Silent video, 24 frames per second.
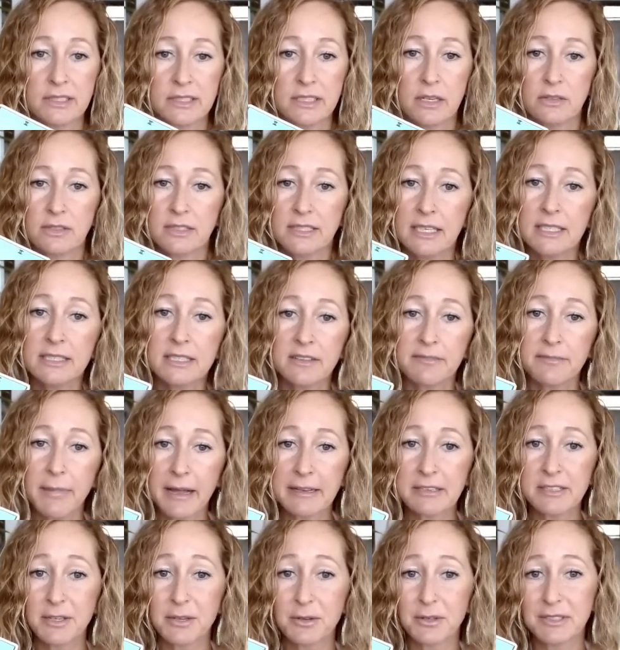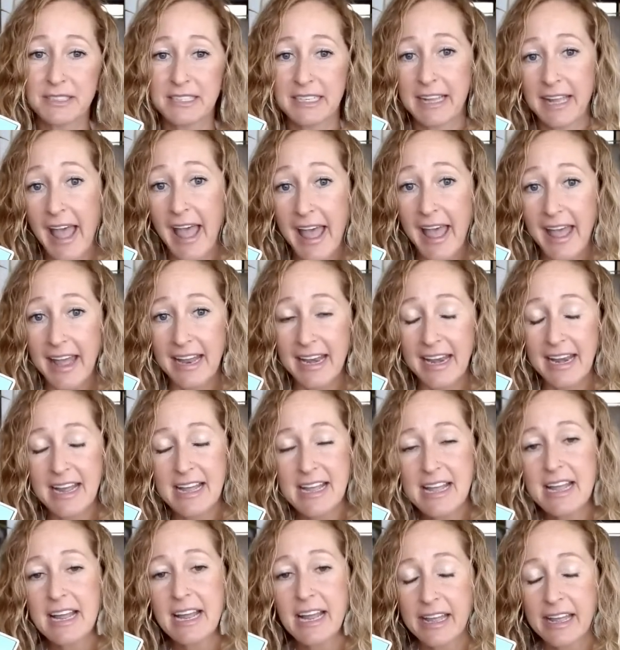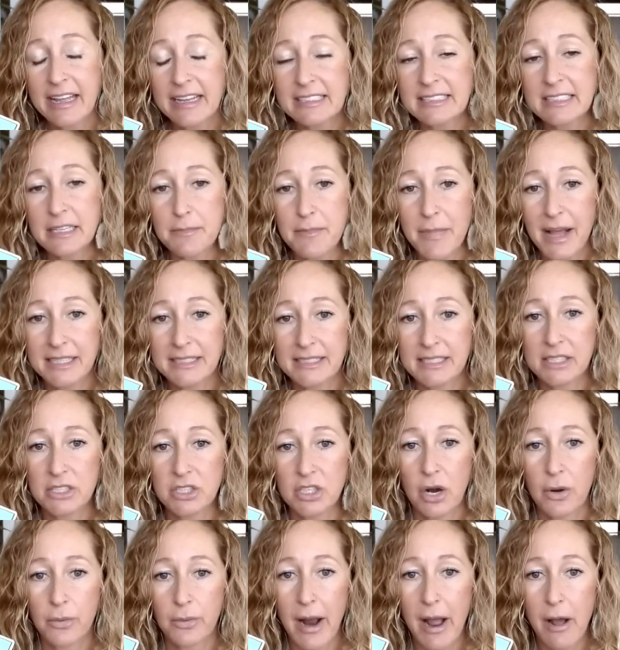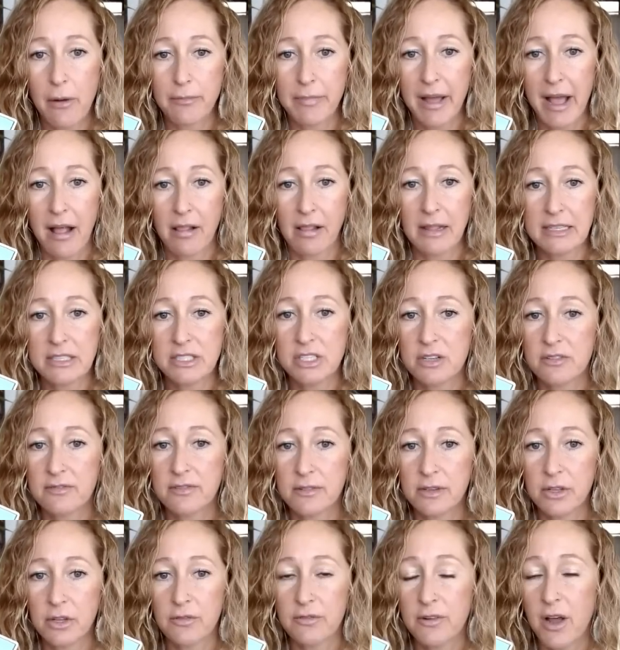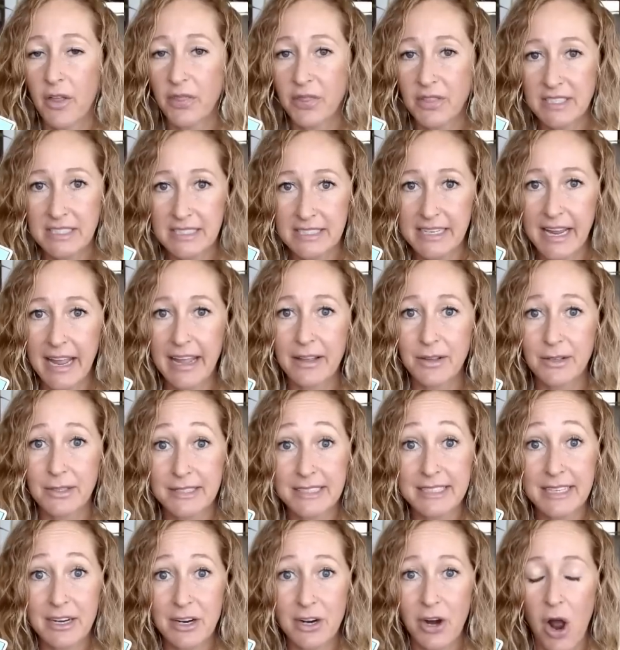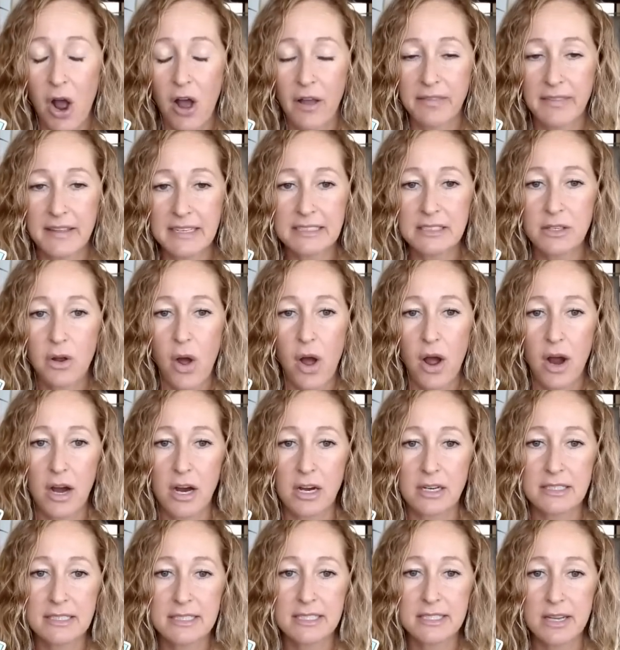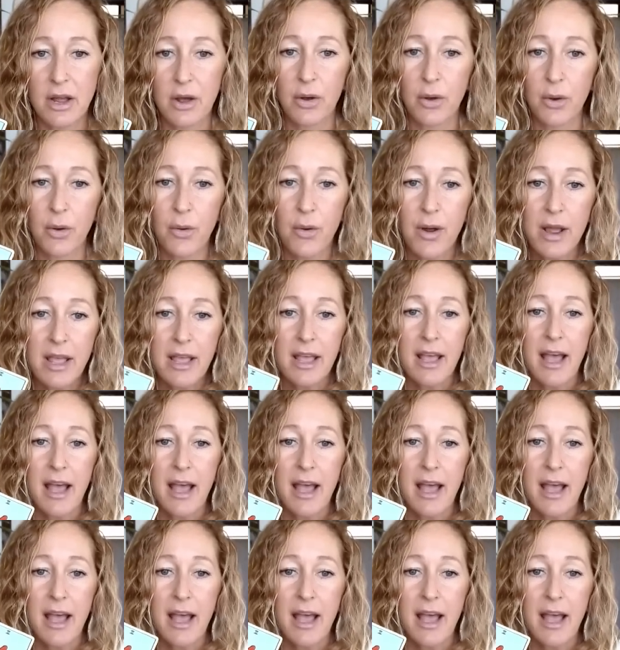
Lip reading: So Six of Pentacles, again, is a message around balance. You've got the scales here on this card. So